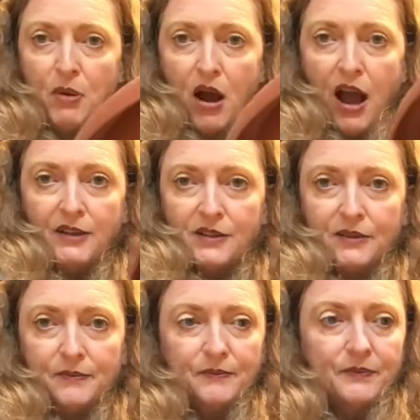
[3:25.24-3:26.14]
pot.
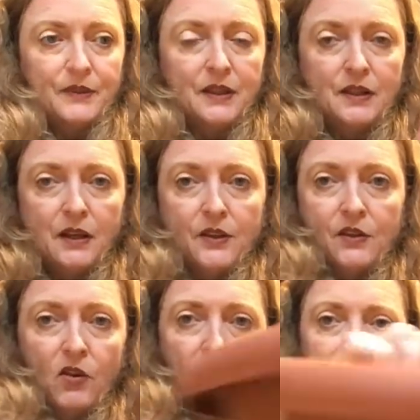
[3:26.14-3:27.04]
There are
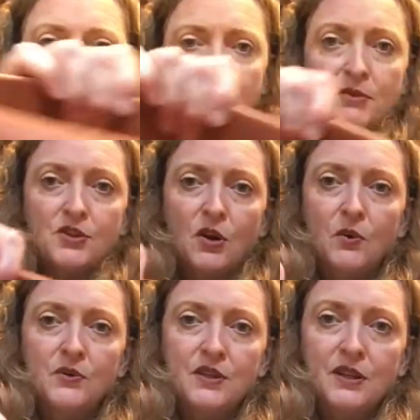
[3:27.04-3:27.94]
already some
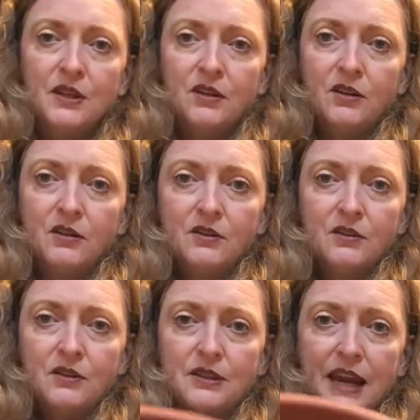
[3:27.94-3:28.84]
stones in here
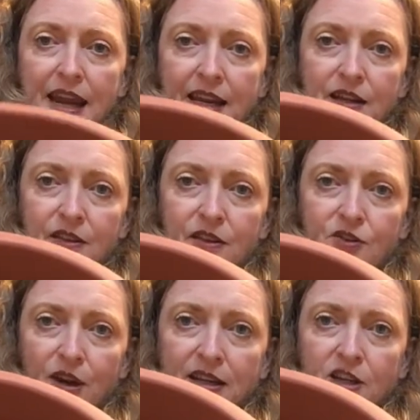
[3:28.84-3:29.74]
to aid in the
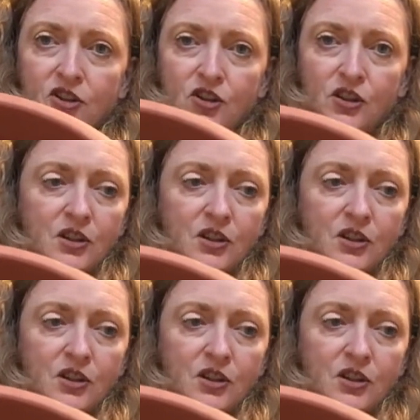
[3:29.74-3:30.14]
drainage.